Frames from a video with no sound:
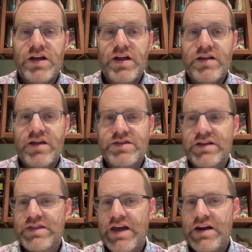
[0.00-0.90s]
I
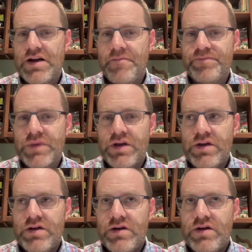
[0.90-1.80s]
think that
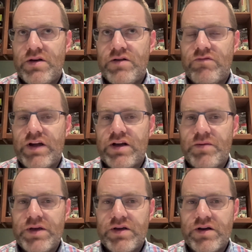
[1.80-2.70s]
right,
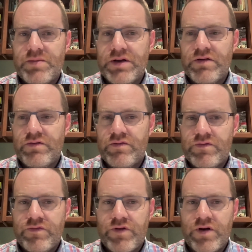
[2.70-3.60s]
coming
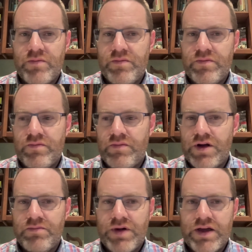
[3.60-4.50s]
from
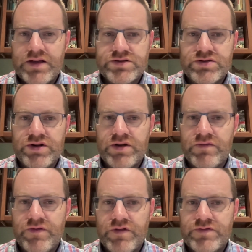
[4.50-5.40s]
my history
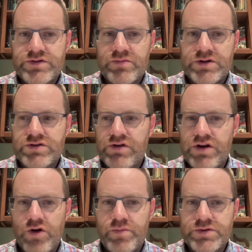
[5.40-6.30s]
of so much
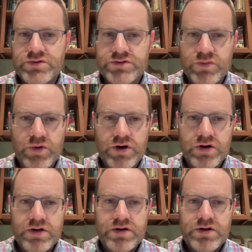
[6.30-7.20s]
great open source
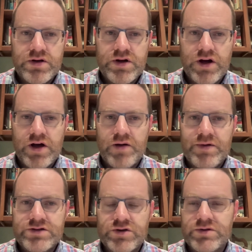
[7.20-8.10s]
work,
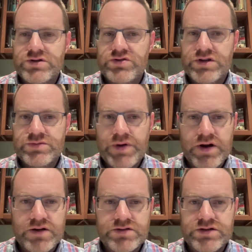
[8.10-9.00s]
and so much
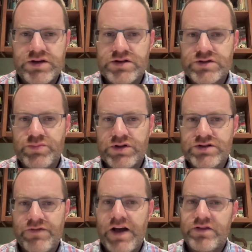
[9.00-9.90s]
transparency and just putting
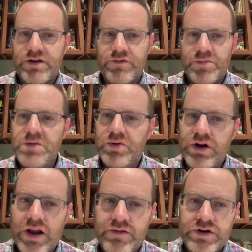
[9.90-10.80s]
stuff out there for people to
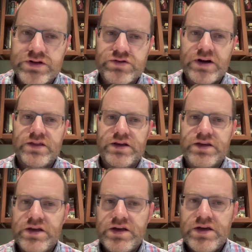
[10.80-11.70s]
leverage, right? I
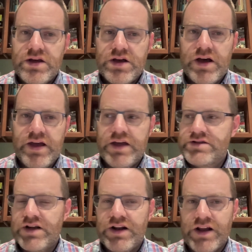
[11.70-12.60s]
think it
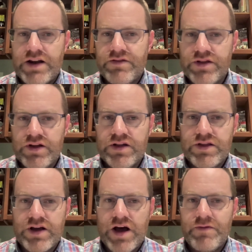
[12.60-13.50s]
hits on a lot of
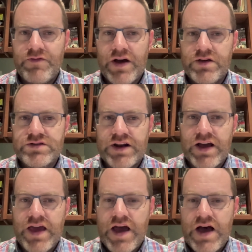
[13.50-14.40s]
the common values that
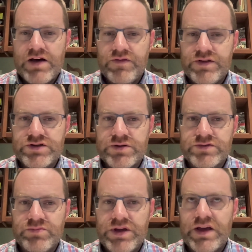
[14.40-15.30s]
I have in
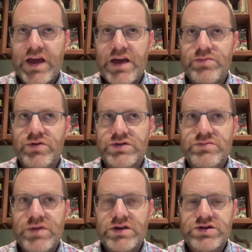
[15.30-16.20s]
terms of being able
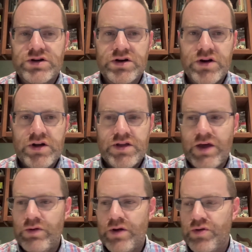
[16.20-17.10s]
to make sure
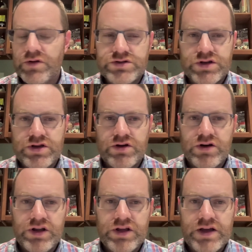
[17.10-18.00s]
that we approach
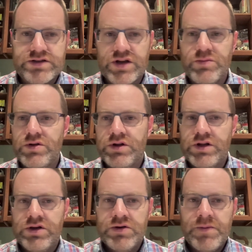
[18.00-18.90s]
security as a
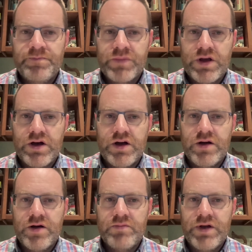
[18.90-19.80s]
community.
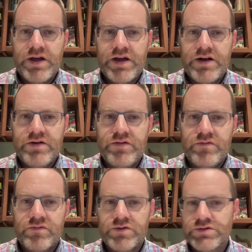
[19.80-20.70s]
And
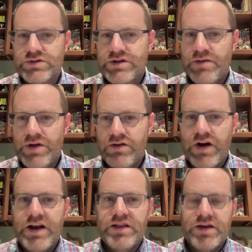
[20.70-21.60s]
rules can be
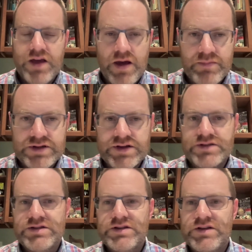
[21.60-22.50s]
great and they can be
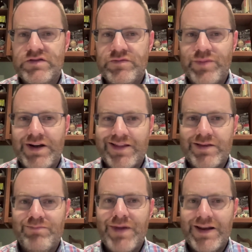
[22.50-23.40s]
sensitive, but at
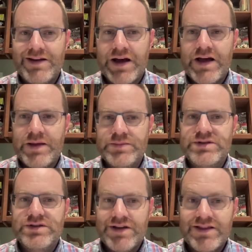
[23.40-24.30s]
many
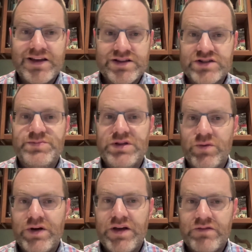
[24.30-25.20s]
times they can just be
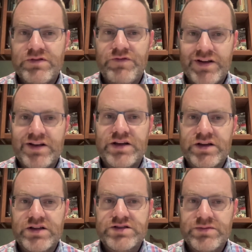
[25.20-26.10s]
the way of defending
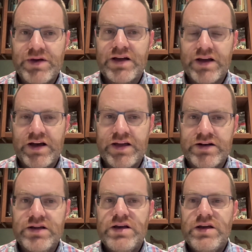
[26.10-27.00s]
against the bad guy,
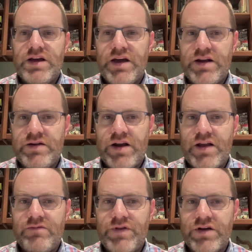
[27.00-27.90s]

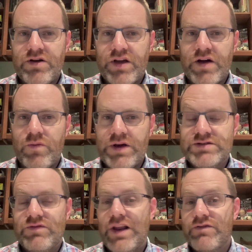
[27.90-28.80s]
and figuring out
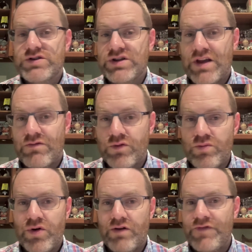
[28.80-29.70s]
ways of leveraging that rule
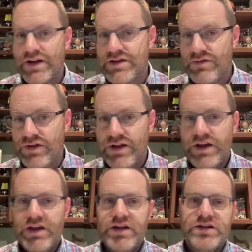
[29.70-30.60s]
more
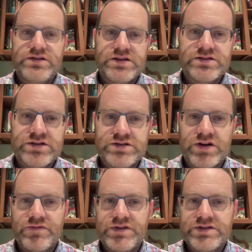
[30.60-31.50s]
effectively and is
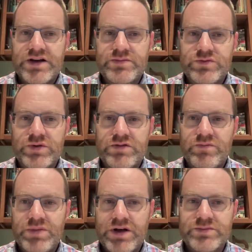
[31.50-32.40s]
oftentimes what
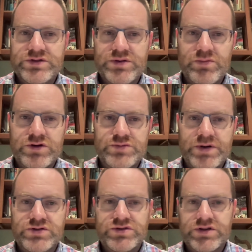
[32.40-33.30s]
becomes the more
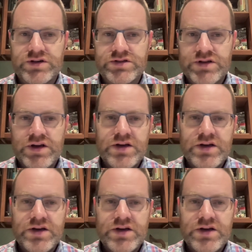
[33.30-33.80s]
special sauce.